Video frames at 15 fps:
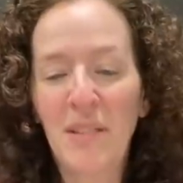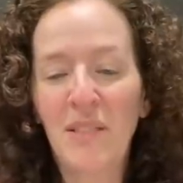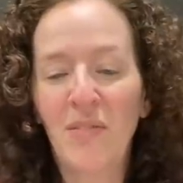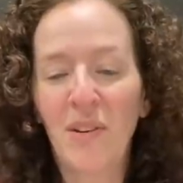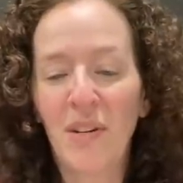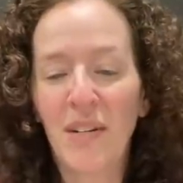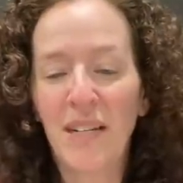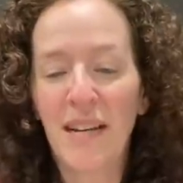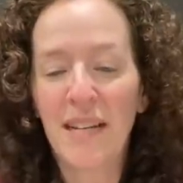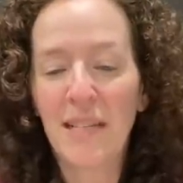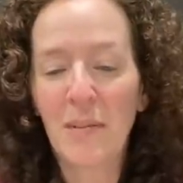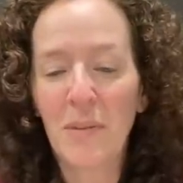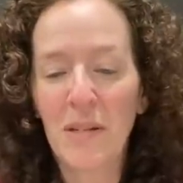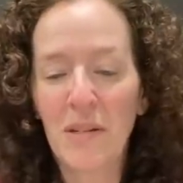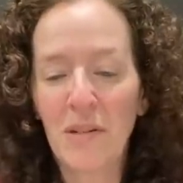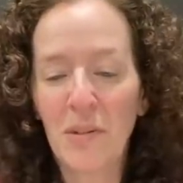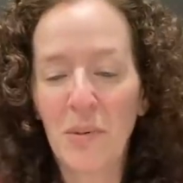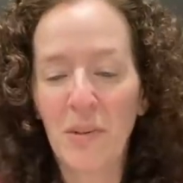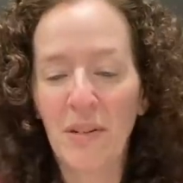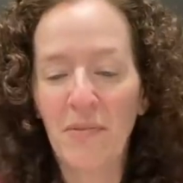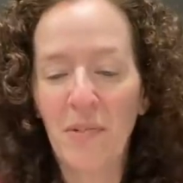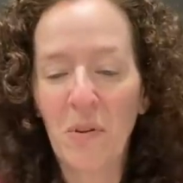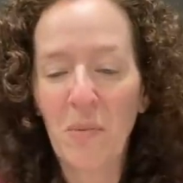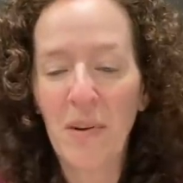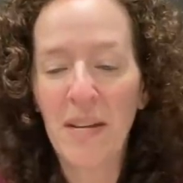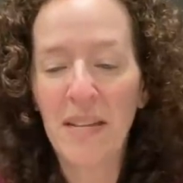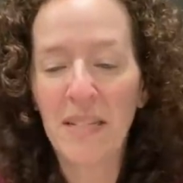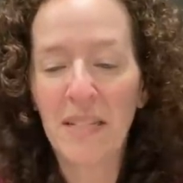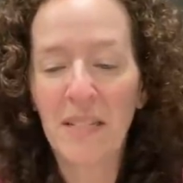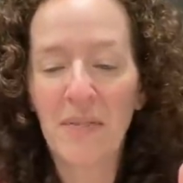It's very nice what you're doing for
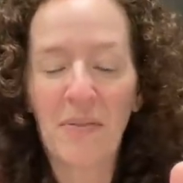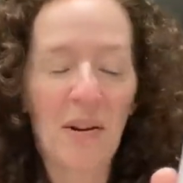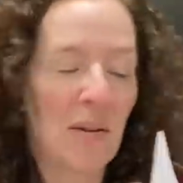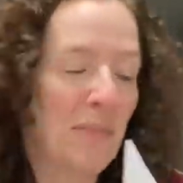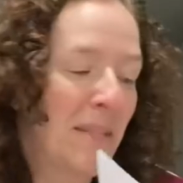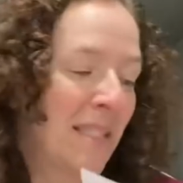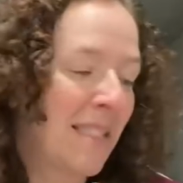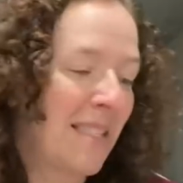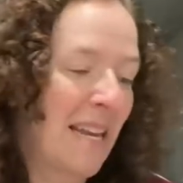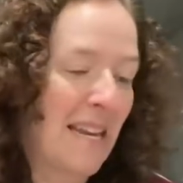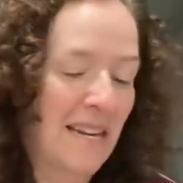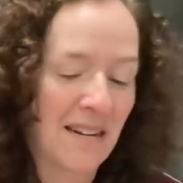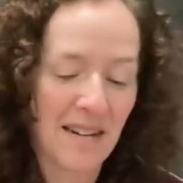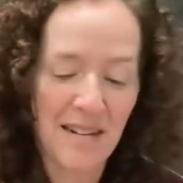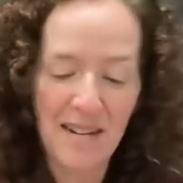wings," from Zeta.